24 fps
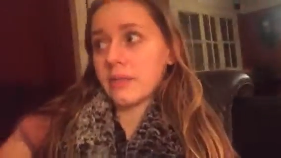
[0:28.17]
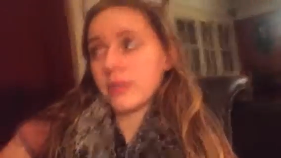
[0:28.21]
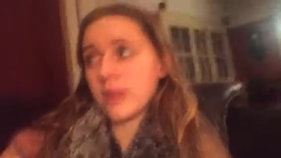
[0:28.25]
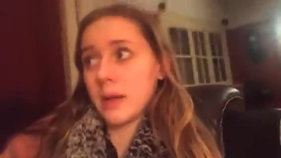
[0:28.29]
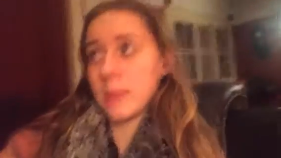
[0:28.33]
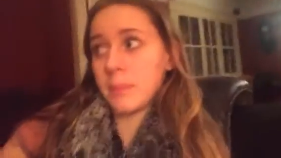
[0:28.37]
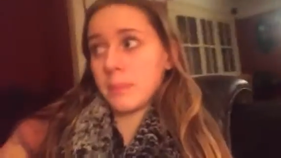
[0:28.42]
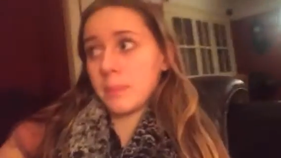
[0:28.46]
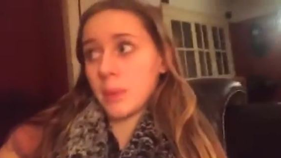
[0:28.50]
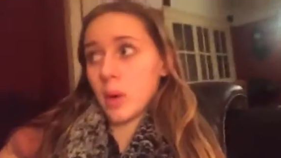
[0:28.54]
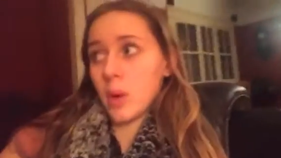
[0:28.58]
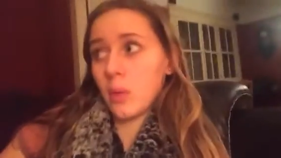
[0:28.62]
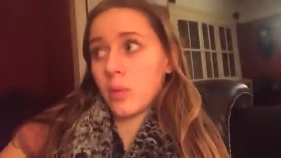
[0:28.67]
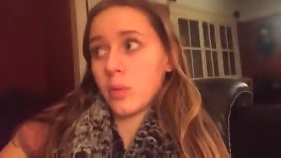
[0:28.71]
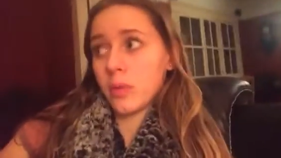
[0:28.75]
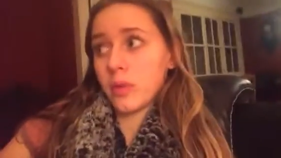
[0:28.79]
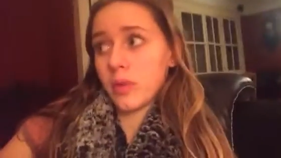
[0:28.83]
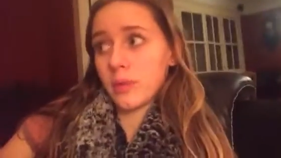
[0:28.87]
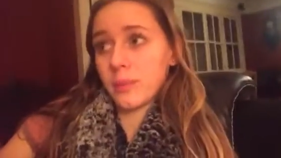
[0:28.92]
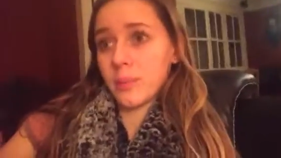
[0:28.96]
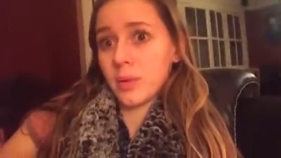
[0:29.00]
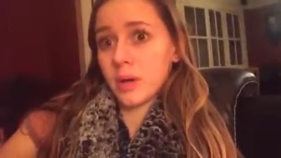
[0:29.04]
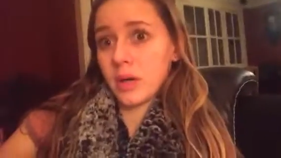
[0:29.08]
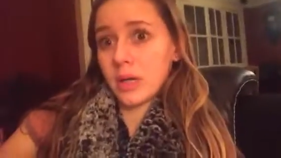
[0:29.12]
they're
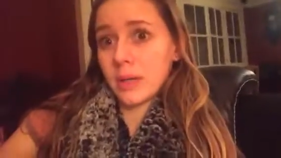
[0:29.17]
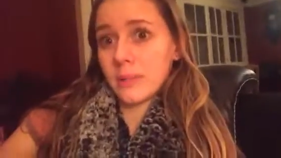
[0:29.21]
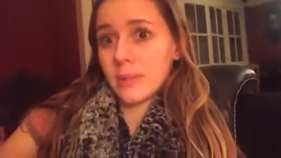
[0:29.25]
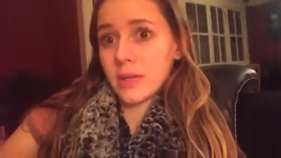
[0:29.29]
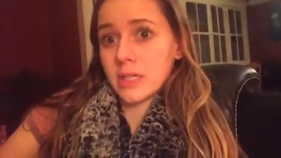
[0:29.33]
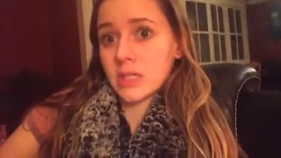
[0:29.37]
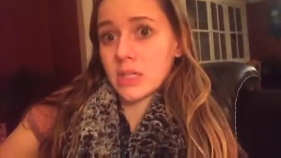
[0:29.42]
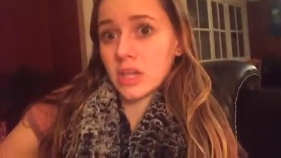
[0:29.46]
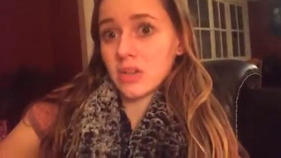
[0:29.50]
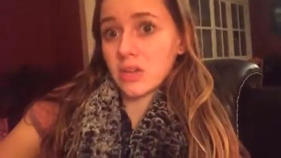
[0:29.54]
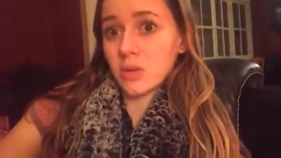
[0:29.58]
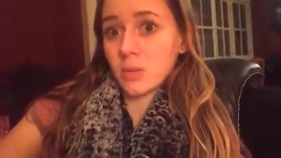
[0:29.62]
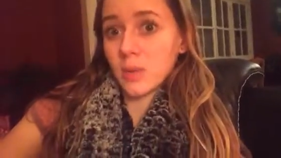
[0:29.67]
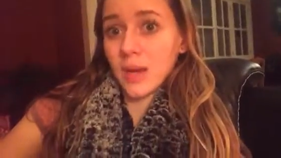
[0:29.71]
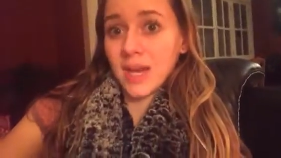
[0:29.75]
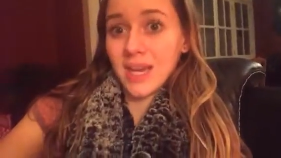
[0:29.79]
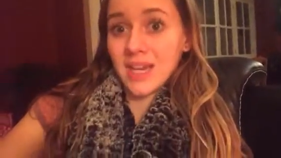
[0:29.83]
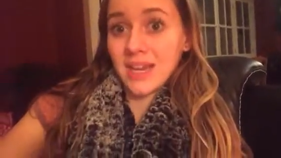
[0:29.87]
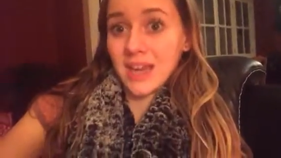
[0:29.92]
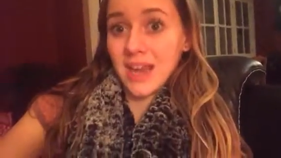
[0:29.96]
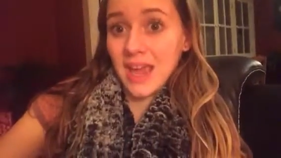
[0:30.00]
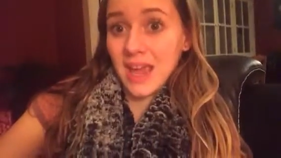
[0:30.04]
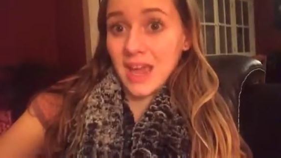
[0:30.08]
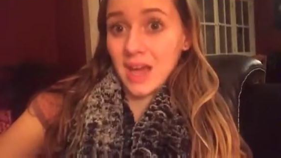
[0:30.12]
both pretty much on the way
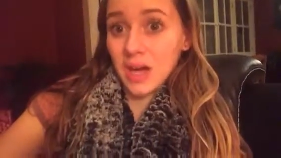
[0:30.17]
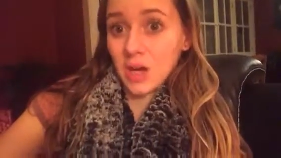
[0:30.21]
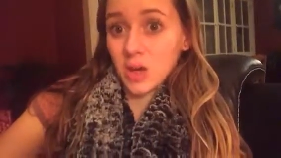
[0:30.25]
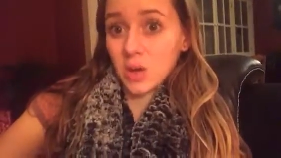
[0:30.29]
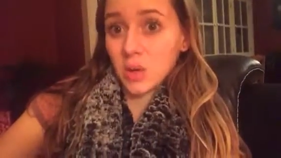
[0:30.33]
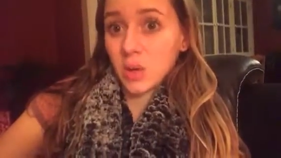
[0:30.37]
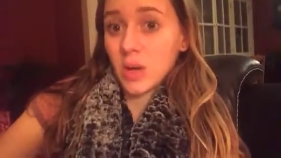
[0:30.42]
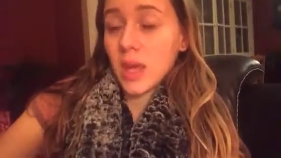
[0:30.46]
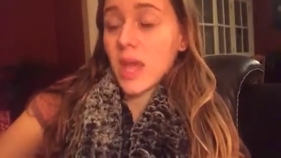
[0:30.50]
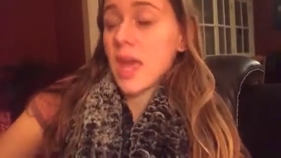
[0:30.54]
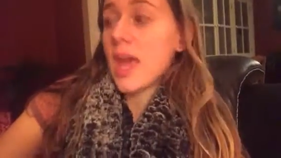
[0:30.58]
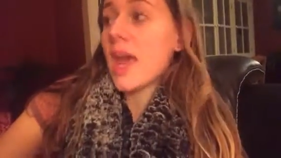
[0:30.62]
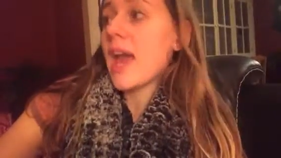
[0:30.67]
now.